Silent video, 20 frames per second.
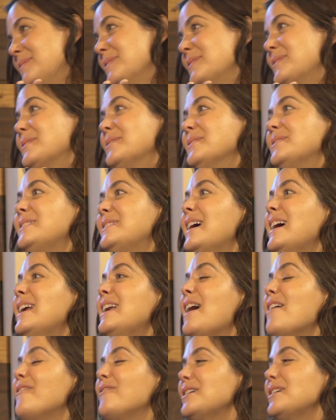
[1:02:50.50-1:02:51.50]
then goes down.
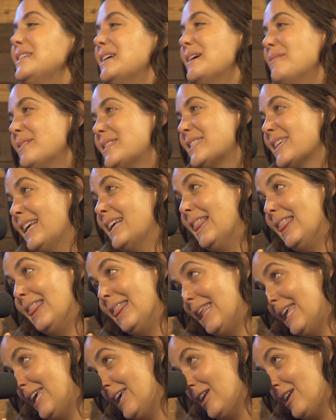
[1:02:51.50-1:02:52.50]
And every time it's like a
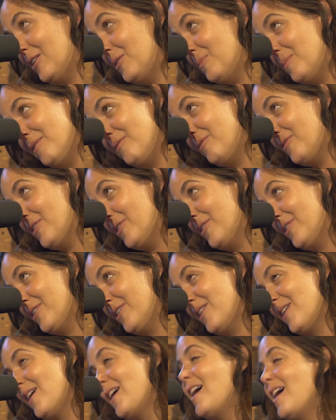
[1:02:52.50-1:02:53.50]
little bit
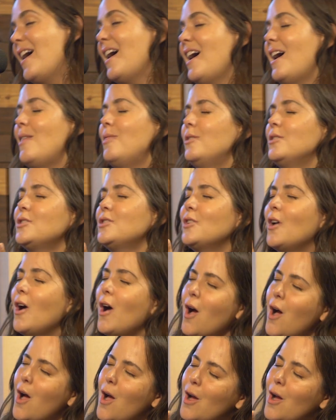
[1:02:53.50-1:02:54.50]
further. And the
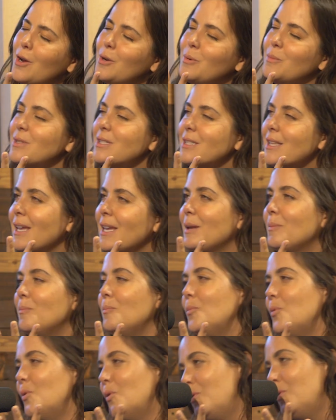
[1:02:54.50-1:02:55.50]
song was like
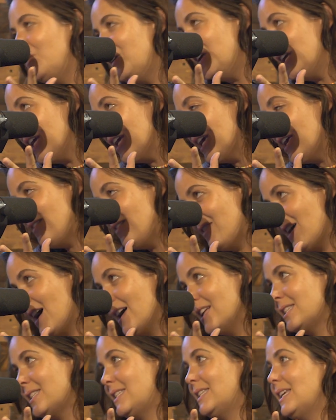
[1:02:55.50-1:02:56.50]
moving in
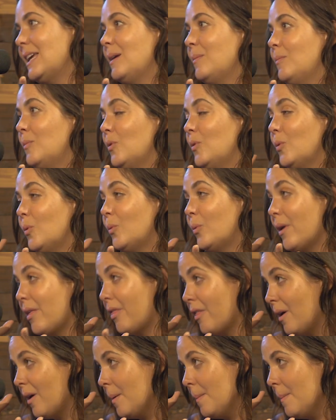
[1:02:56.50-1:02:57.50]
that same
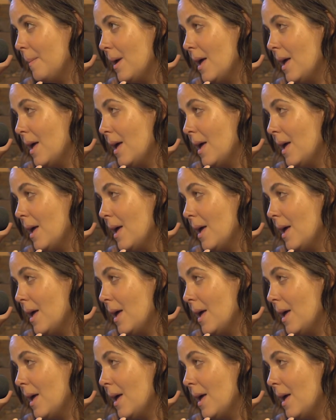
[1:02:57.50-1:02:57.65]
rhythm.